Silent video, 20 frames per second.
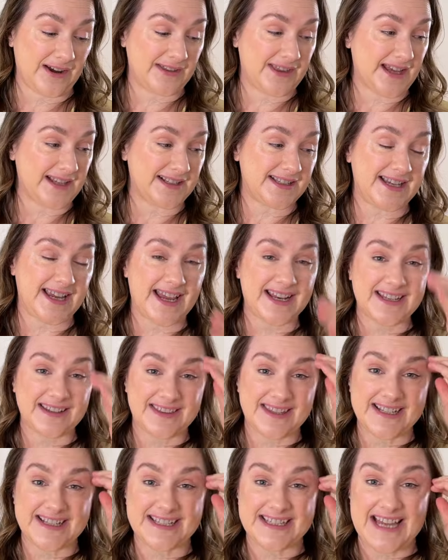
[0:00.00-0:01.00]
That's the end of
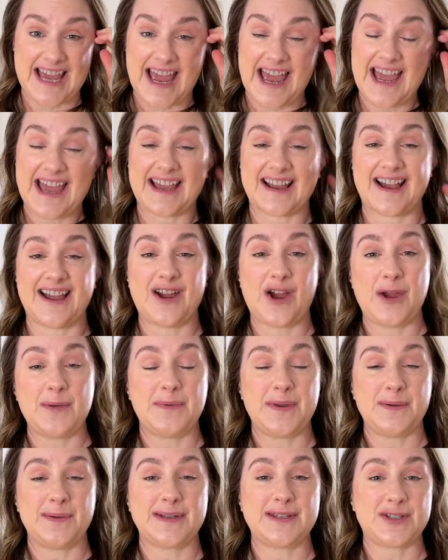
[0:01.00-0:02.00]
this tag. I hope
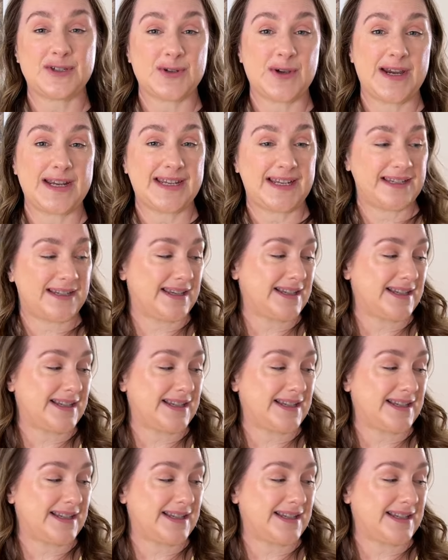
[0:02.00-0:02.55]
you enjoyed it,